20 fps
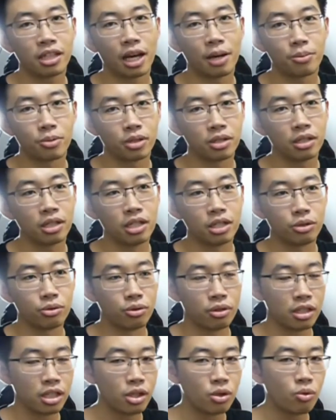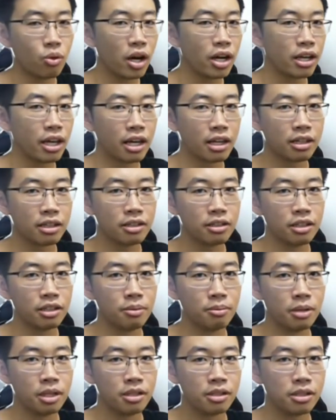capture is really wide angle
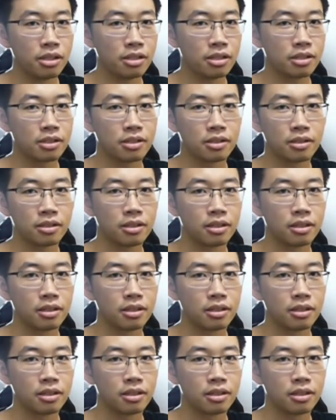images,